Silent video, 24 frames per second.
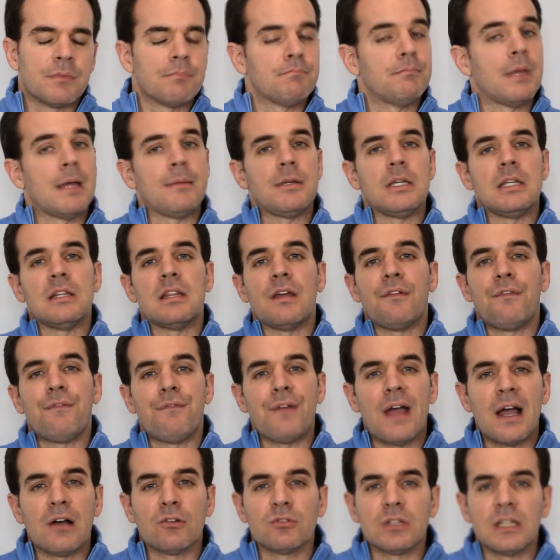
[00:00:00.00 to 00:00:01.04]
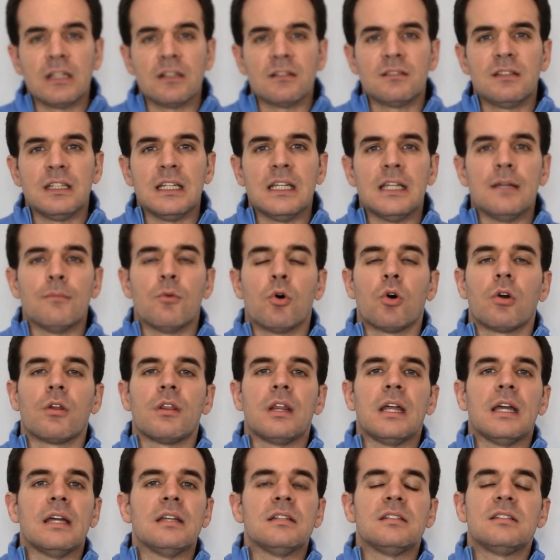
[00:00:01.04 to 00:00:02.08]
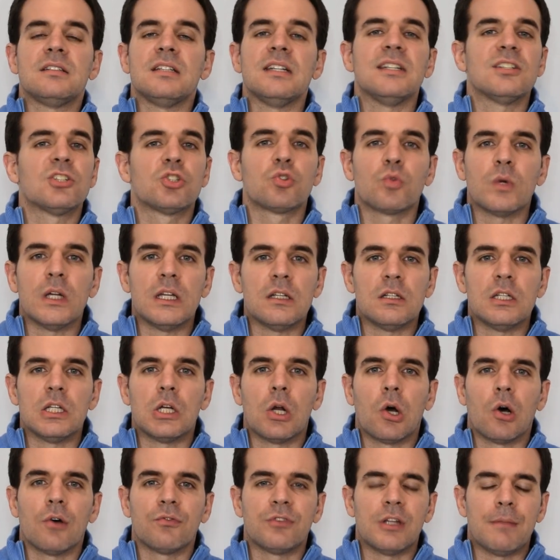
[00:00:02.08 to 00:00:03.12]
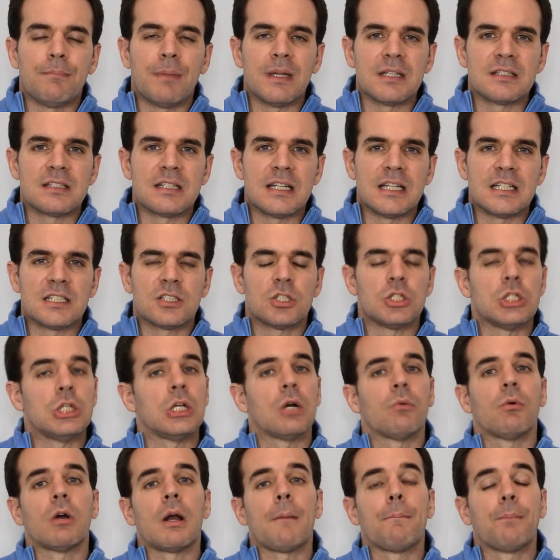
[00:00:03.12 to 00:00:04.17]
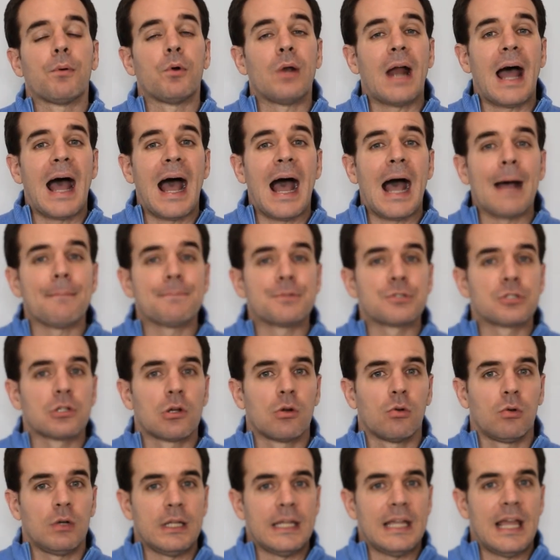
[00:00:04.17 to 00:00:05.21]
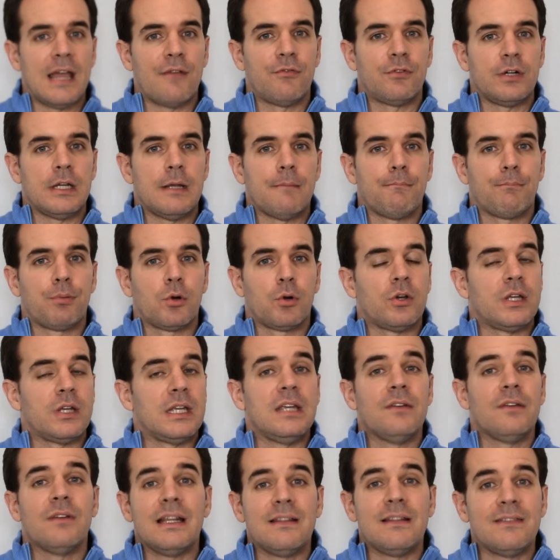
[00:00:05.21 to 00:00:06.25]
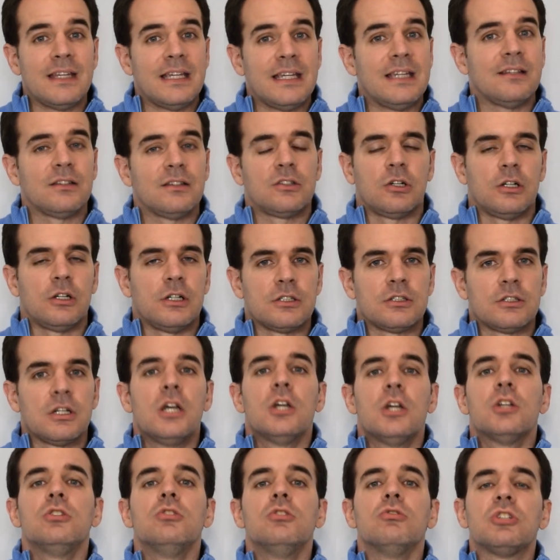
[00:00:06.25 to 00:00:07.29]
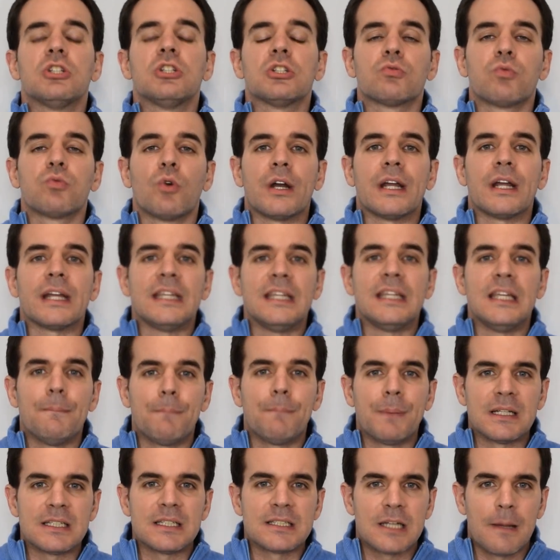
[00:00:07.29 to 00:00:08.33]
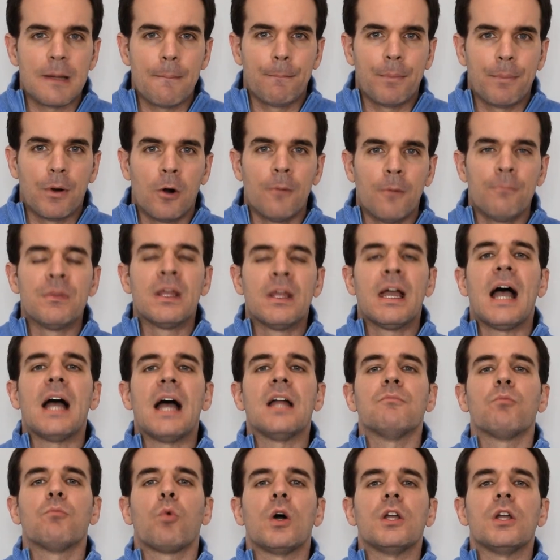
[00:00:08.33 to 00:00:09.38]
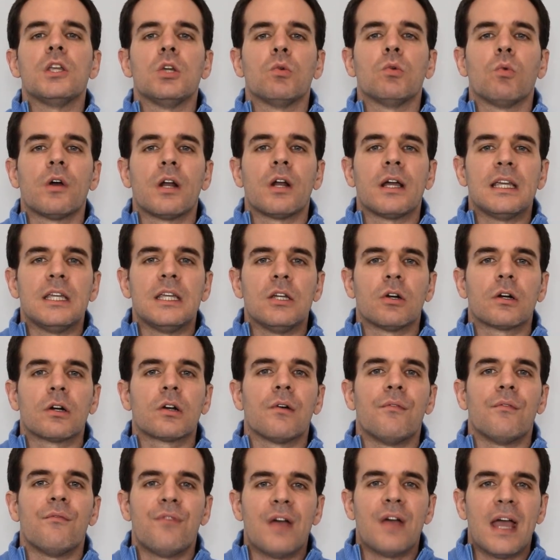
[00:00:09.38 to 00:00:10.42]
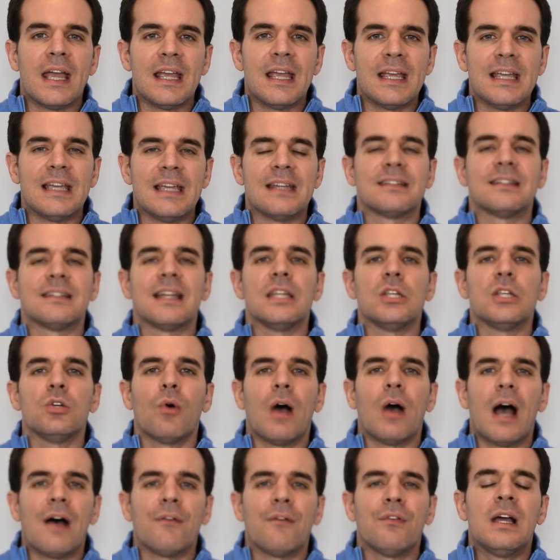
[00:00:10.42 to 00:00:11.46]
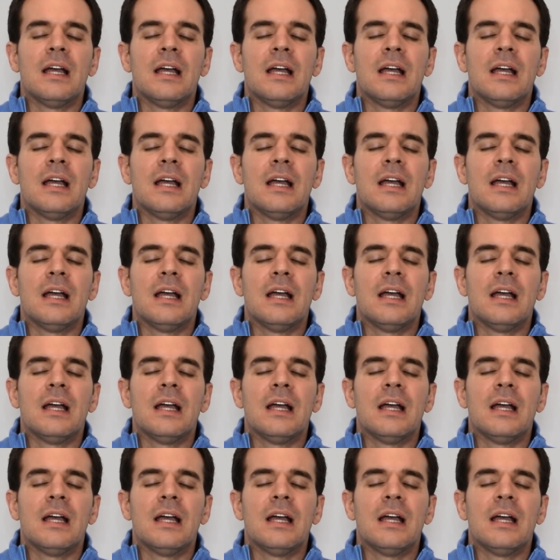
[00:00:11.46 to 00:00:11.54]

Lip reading: maybe the founding team or the C-suite, of the business. You don't want to put absolutely every employee, even the interns. You just want to keep it simple. And what you want to hear convey is that you have